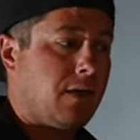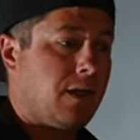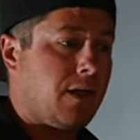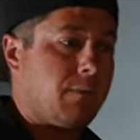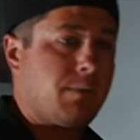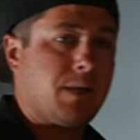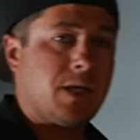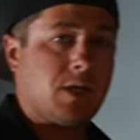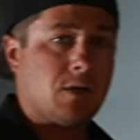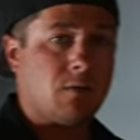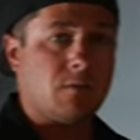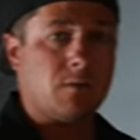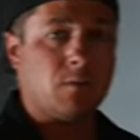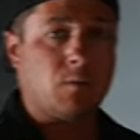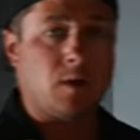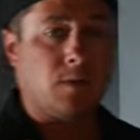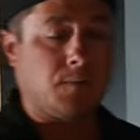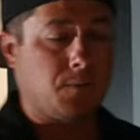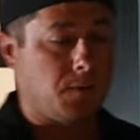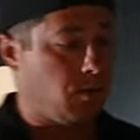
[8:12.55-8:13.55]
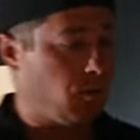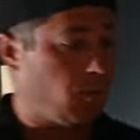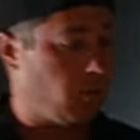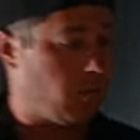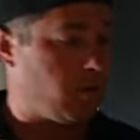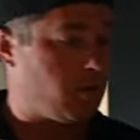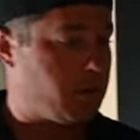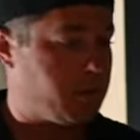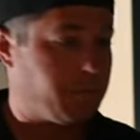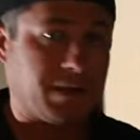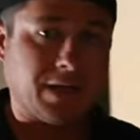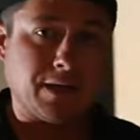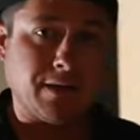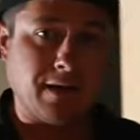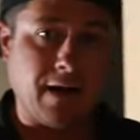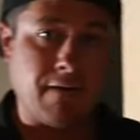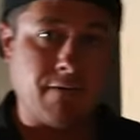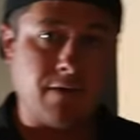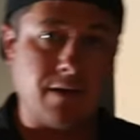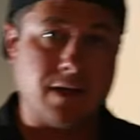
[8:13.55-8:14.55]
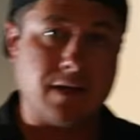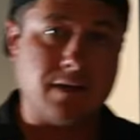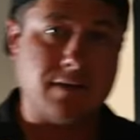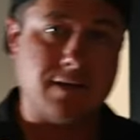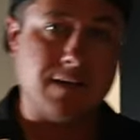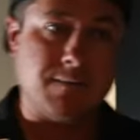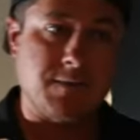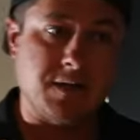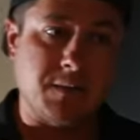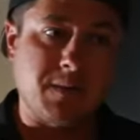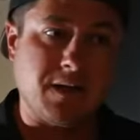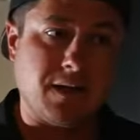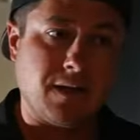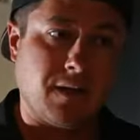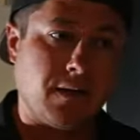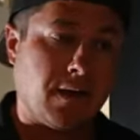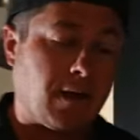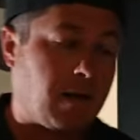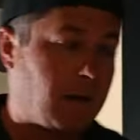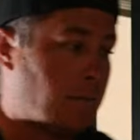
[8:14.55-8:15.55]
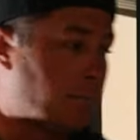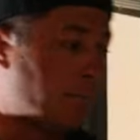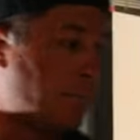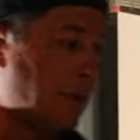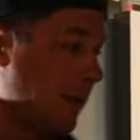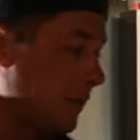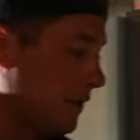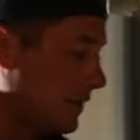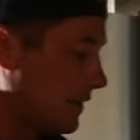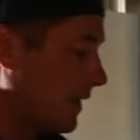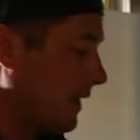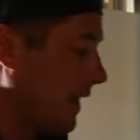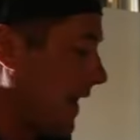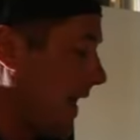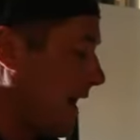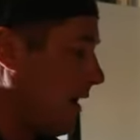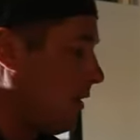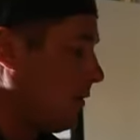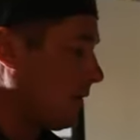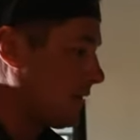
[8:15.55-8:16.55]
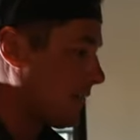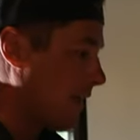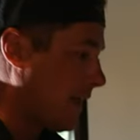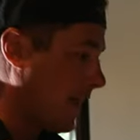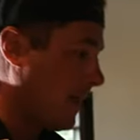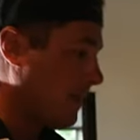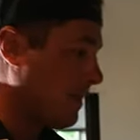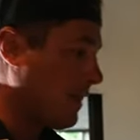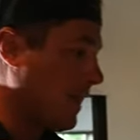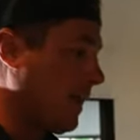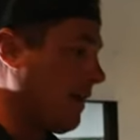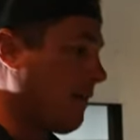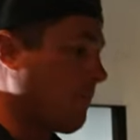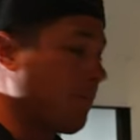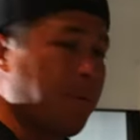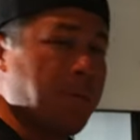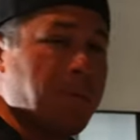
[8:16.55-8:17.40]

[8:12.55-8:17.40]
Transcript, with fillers: and being overwhelmed with orders, but everything seems to be balancing out and they,